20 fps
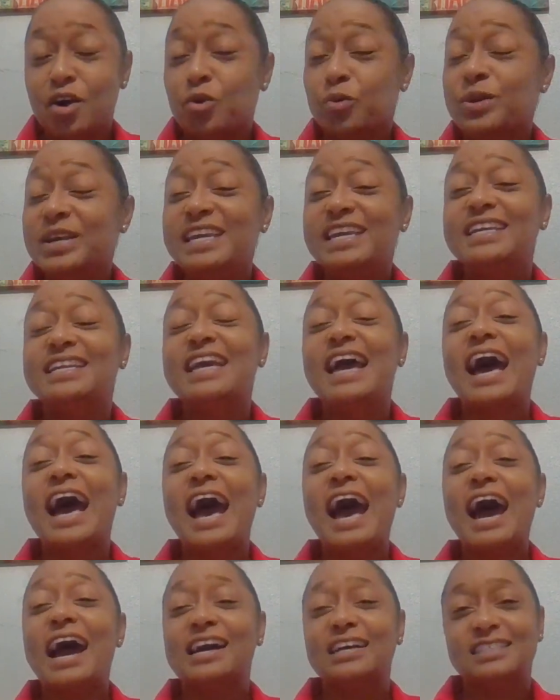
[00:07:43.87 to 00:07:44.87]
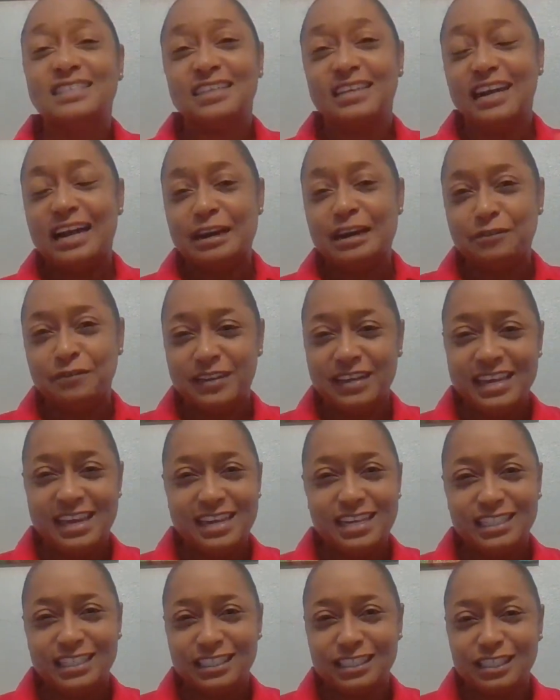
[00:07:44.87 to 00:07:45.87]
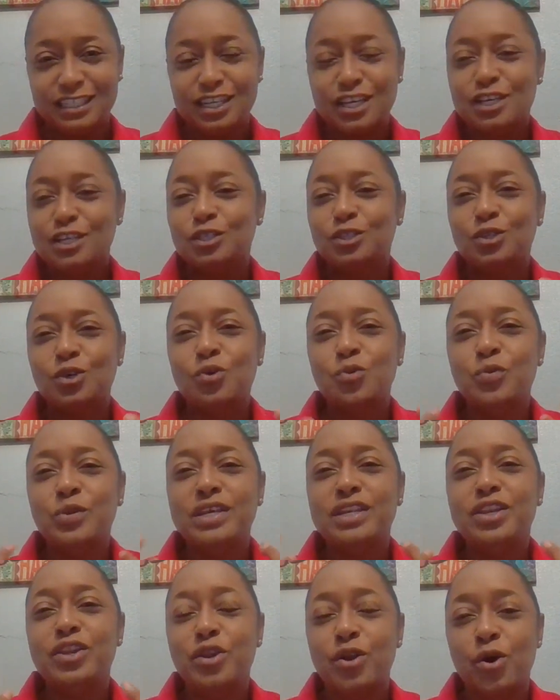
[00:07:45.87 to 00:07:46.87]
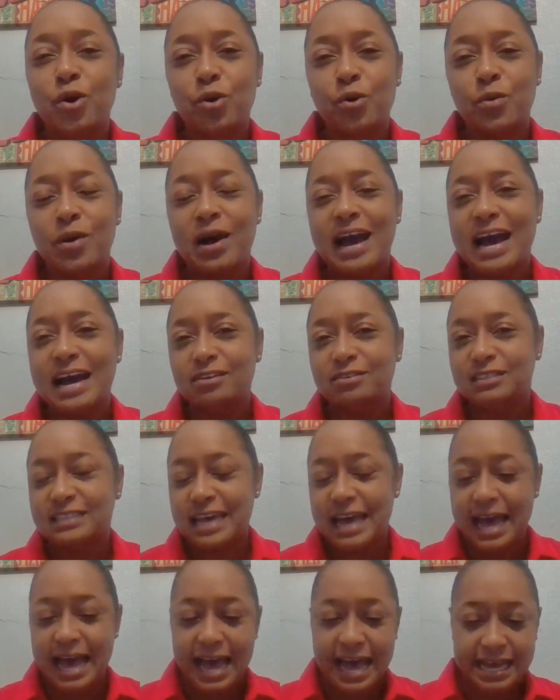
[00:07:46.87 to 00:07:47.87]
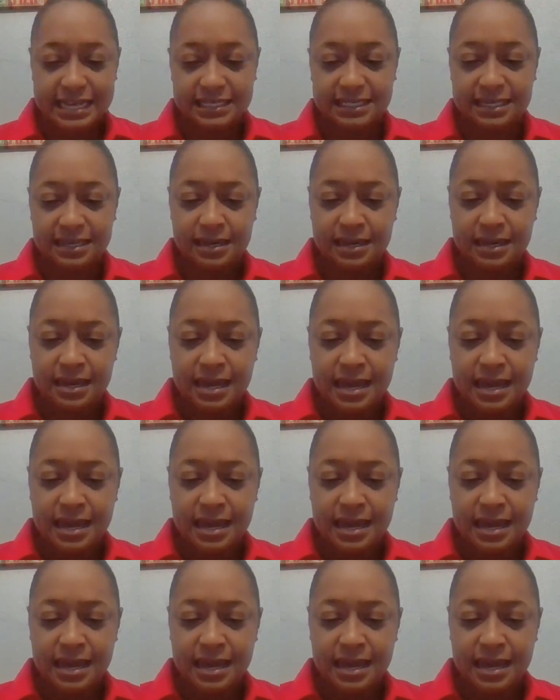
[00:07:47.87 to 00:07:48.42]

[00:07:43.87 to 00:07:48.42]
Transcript: We can ask clarification so we know how to ask.